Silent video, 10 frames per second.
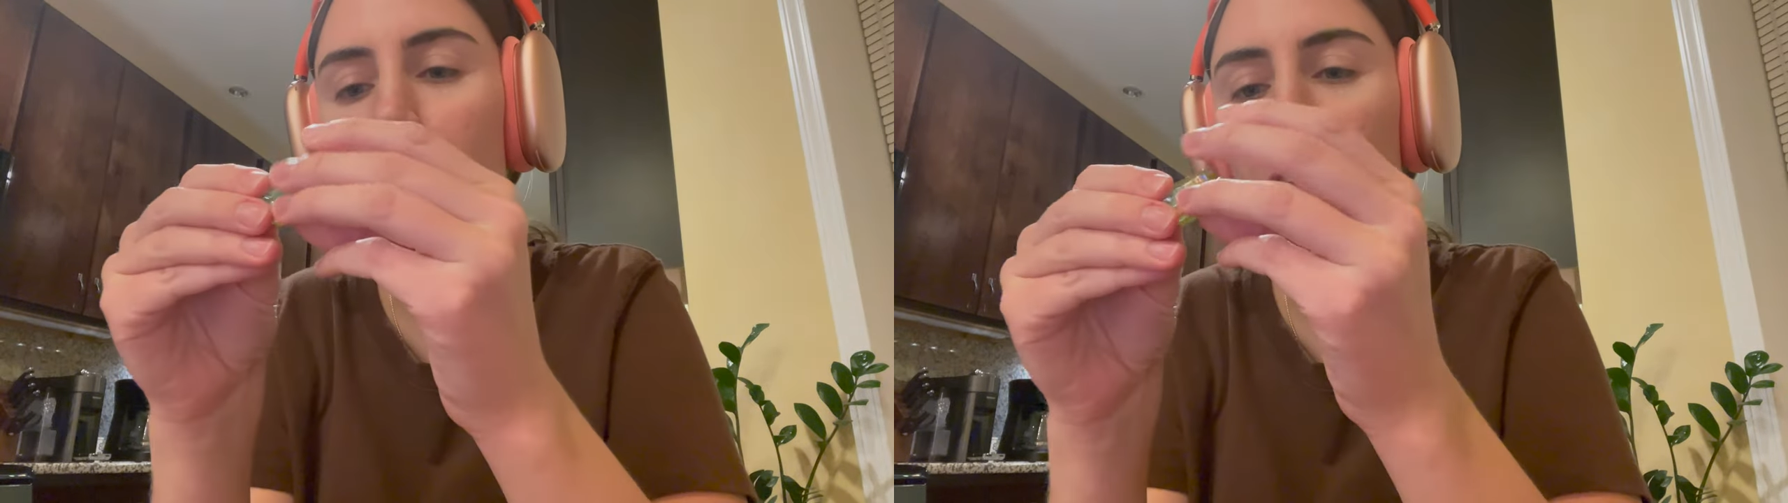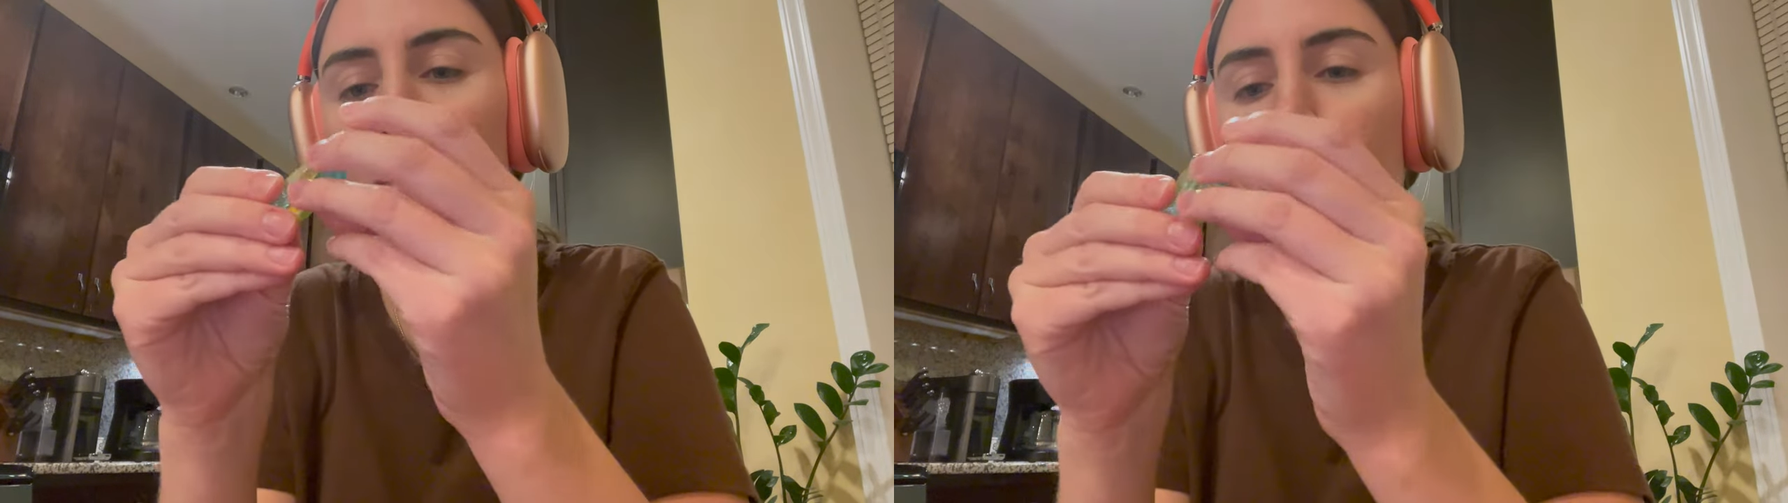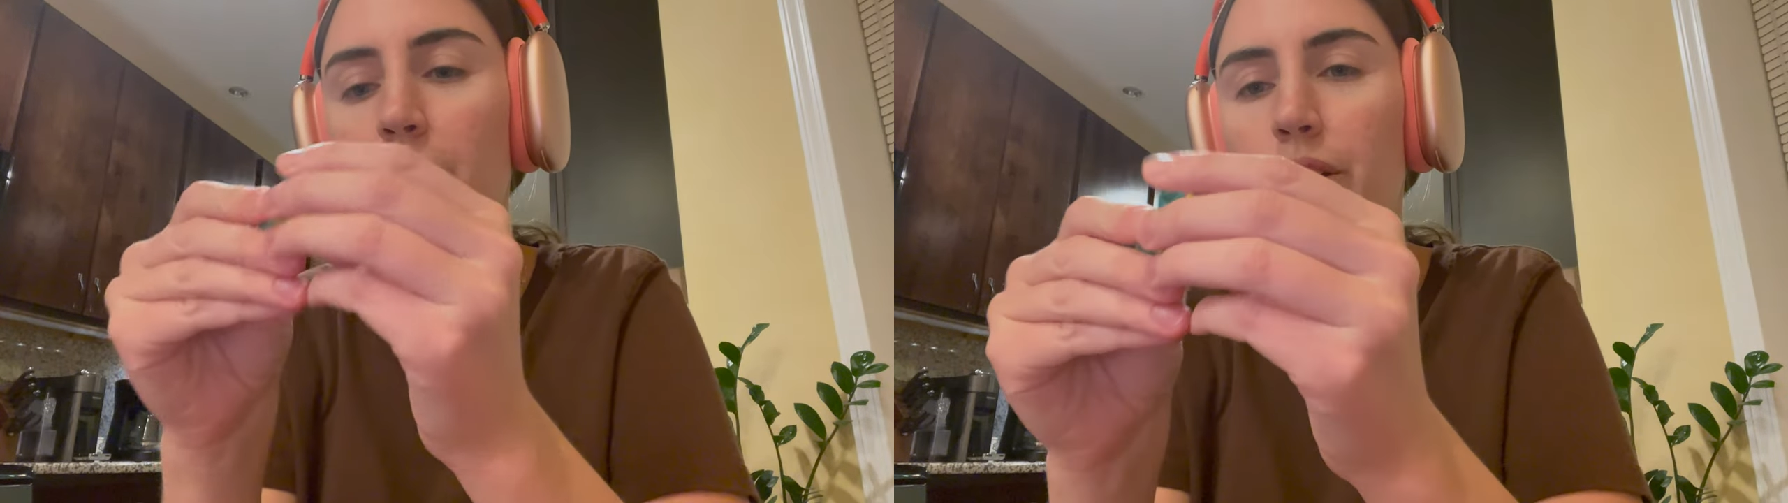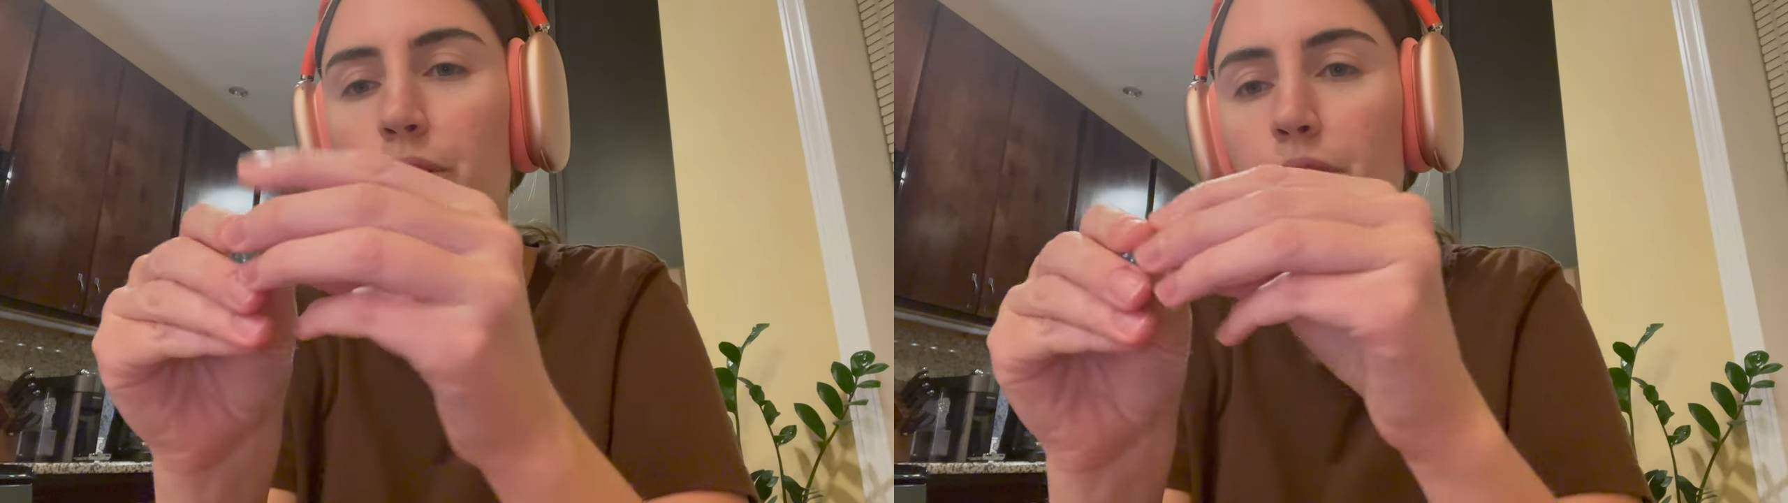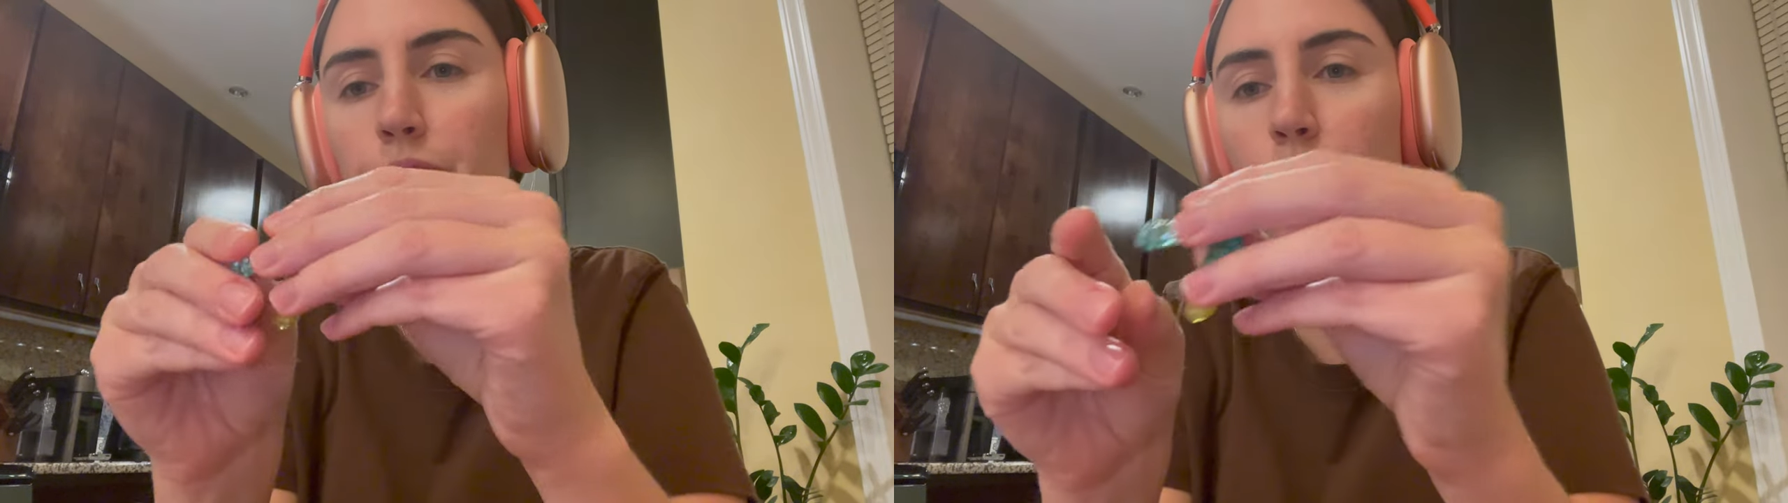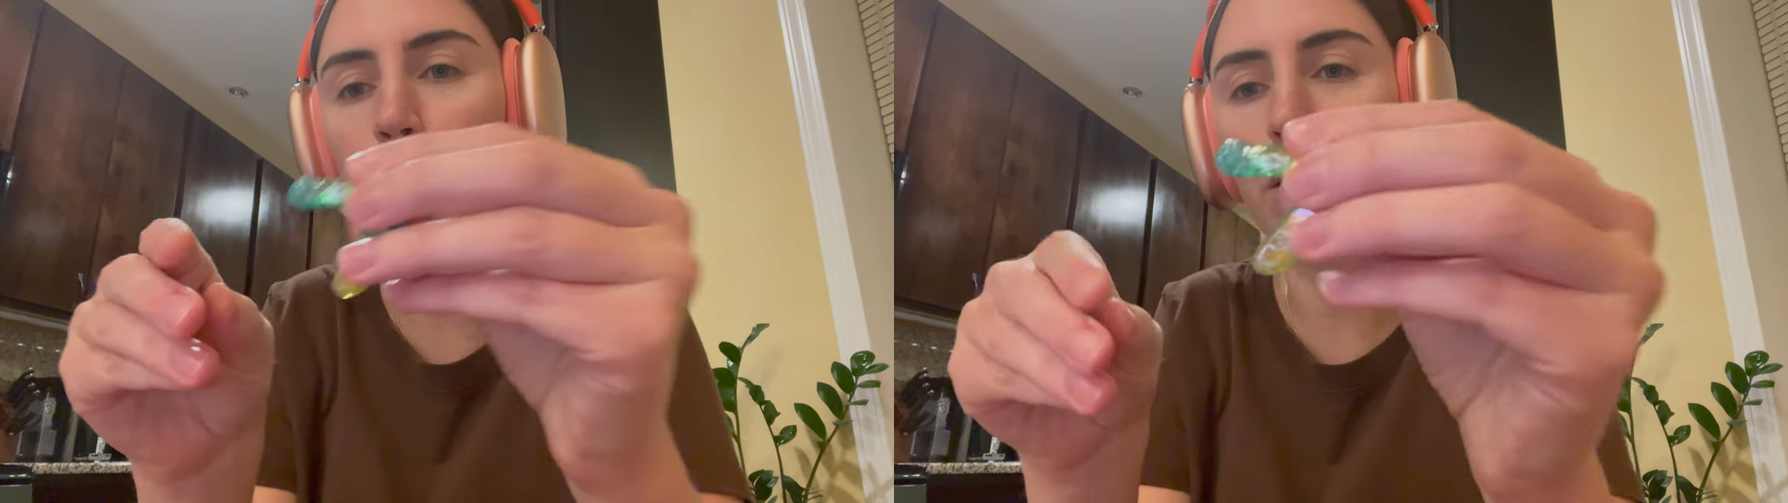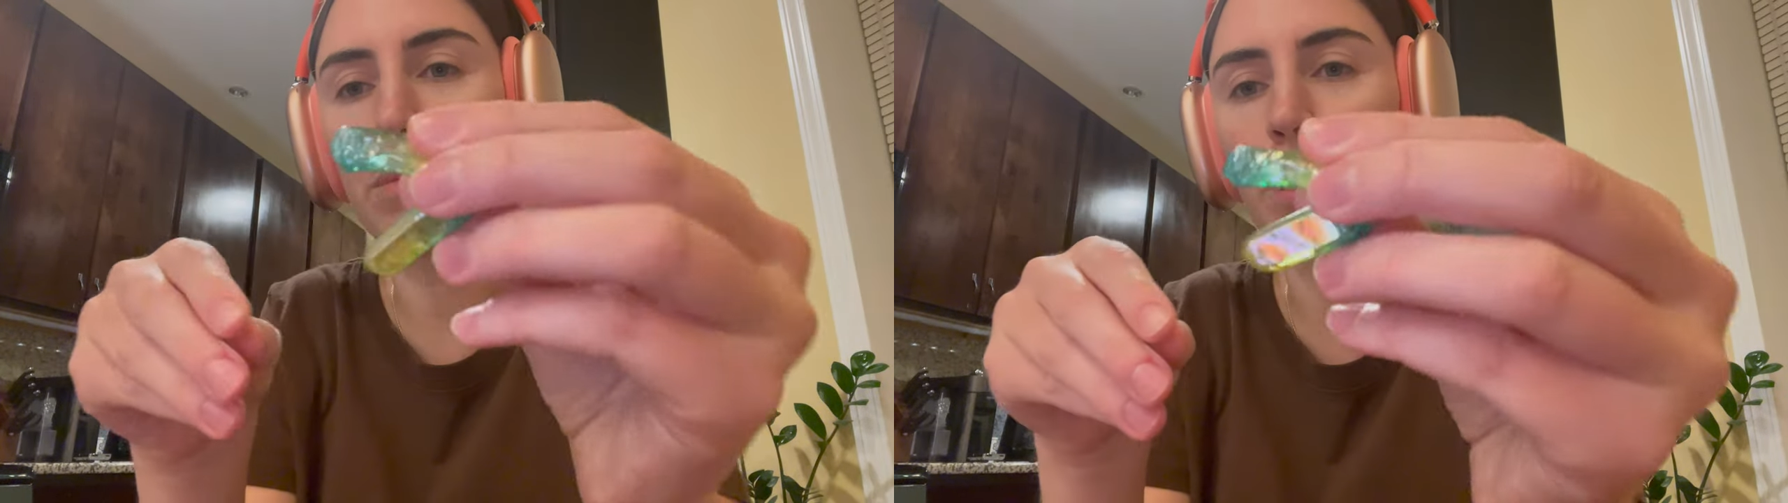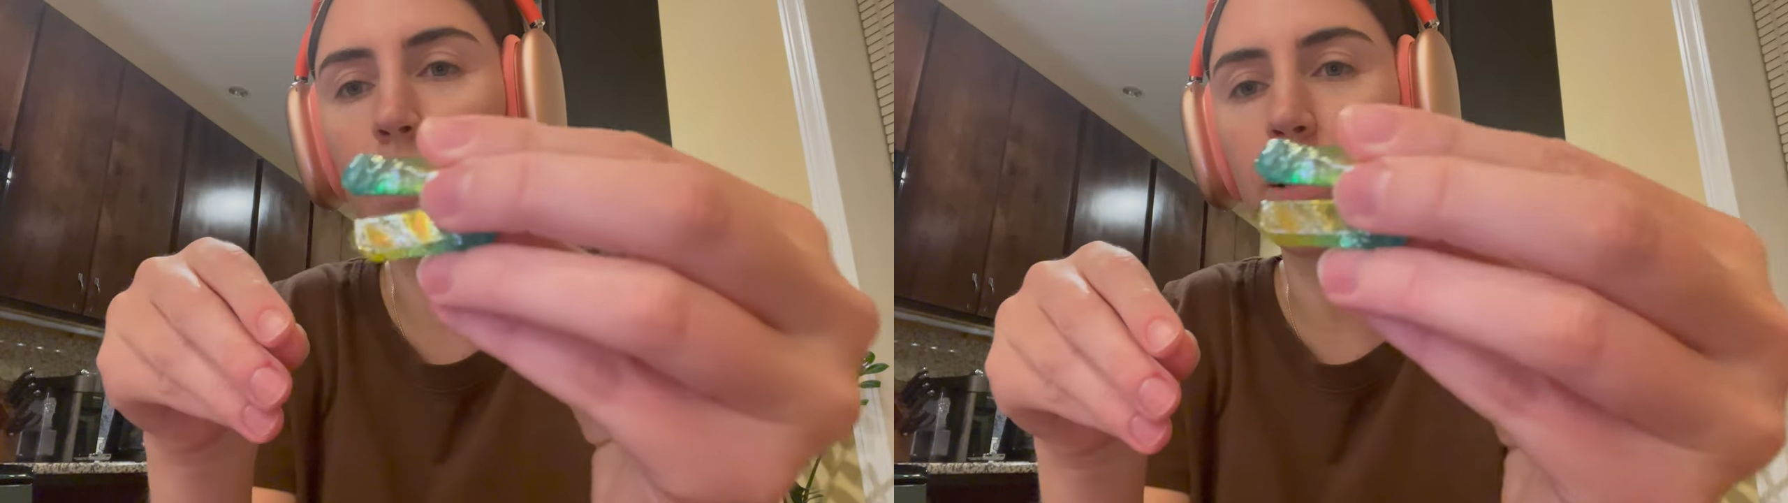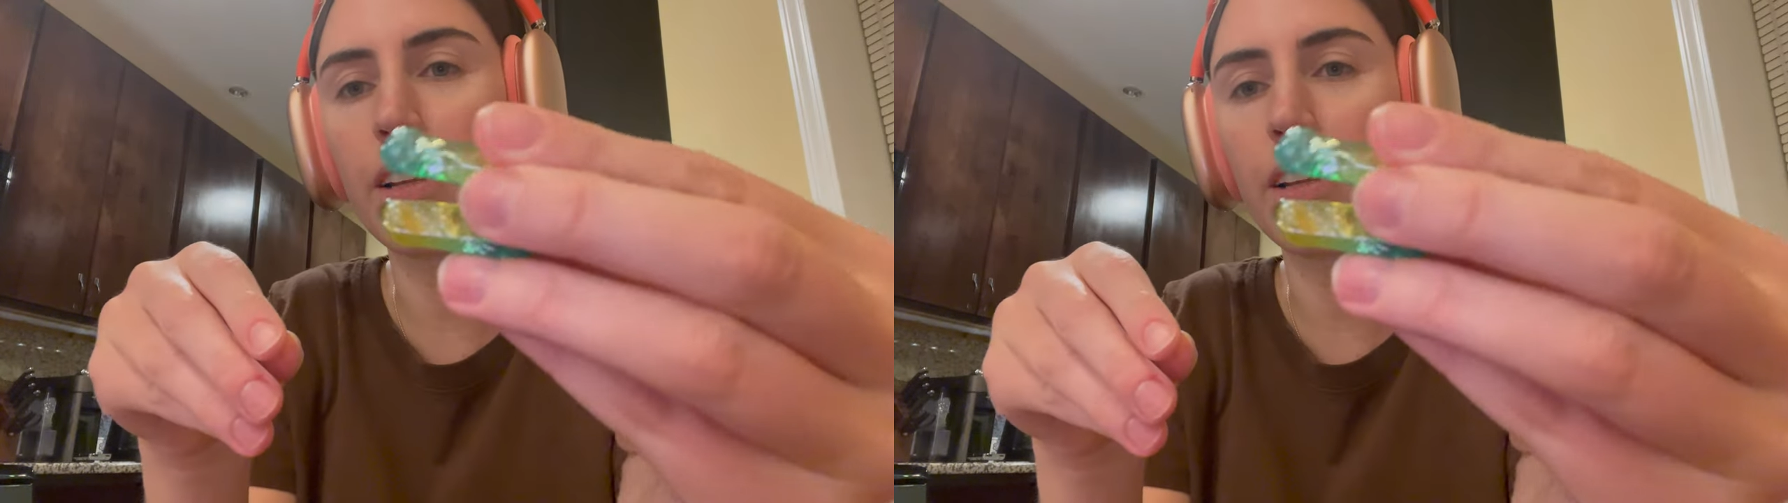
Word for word: away who they're for, but